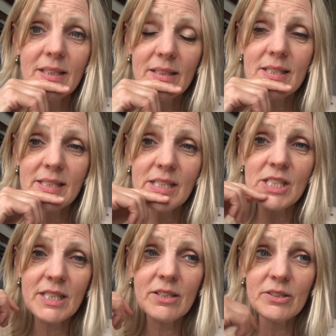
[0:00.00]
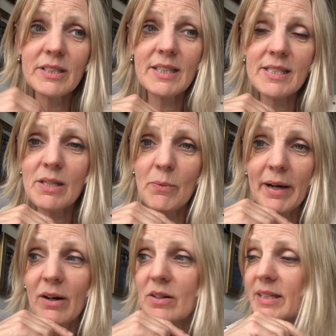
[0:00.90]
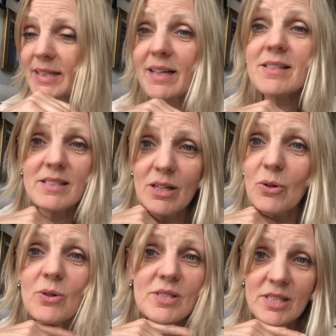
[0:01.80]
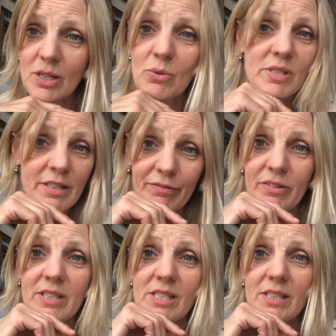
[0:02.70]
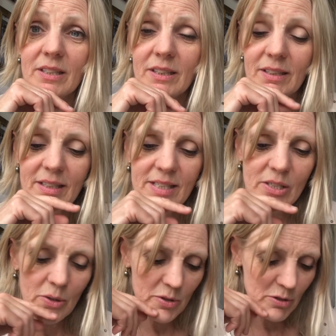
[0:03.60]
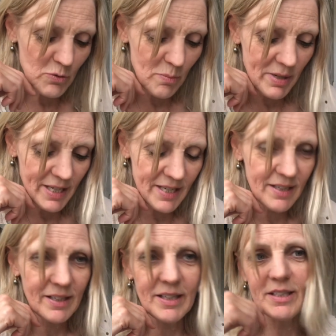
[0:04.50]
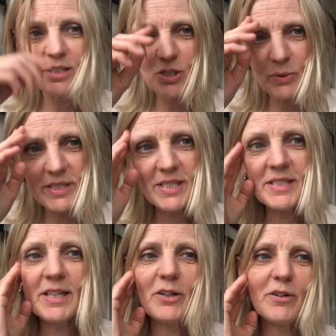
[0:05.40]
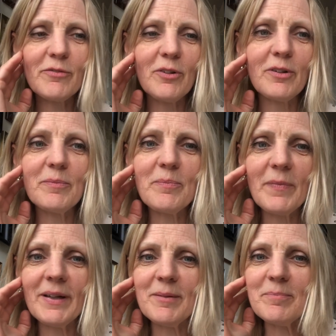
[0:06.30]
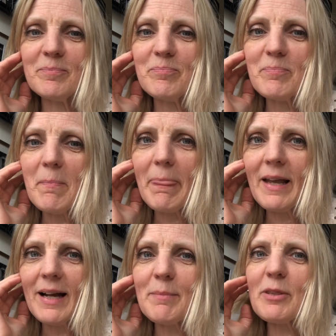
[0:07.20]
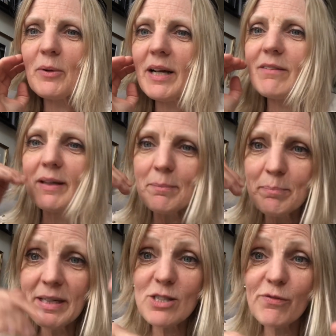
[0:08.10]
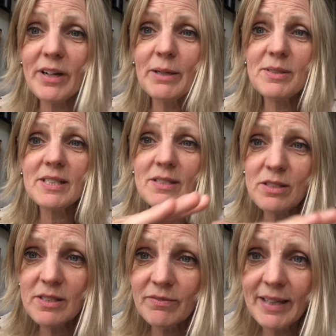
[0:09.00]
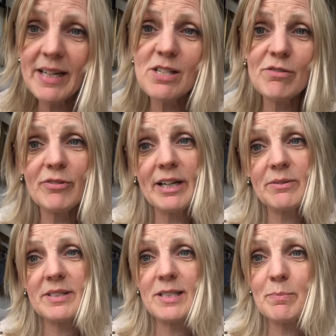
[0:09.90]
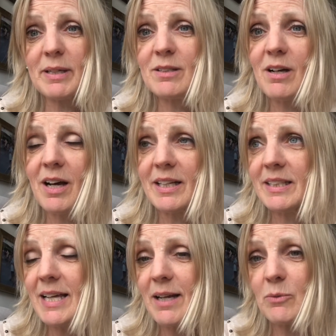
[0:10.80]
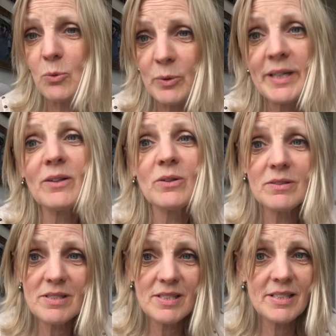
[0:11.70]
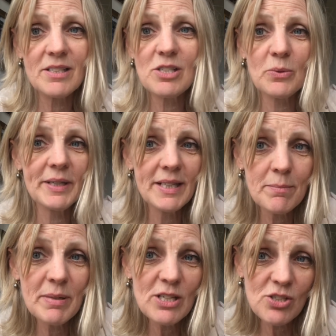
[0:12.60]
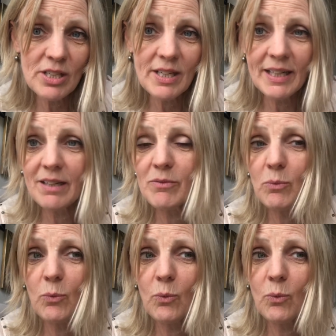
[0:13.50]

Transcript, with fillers: Such a good, easy wear, yet so, so different. So those were my uh, choices here for, um, I mean, they're kind of like beach fragrances, vacation fragrances, but not in that real sunscreeny, beachy kind of